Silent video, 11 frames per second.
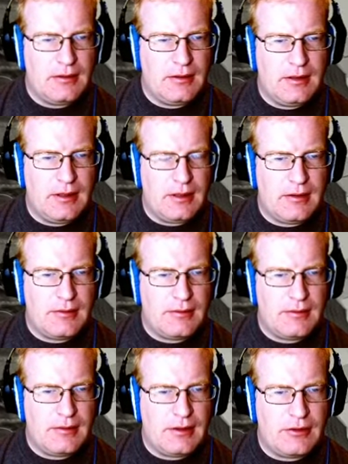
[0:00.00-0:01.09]
Yeah,
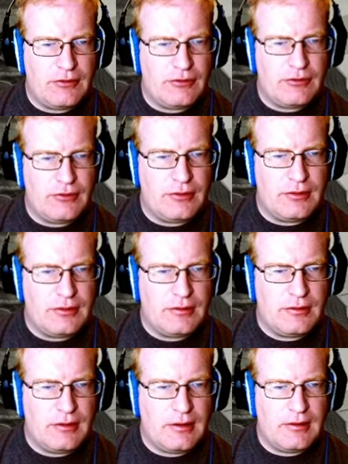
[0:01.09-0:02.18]
I think I should.
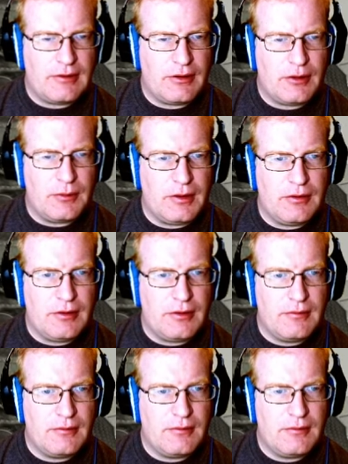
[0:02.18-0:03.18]
I think it's gotta go here then.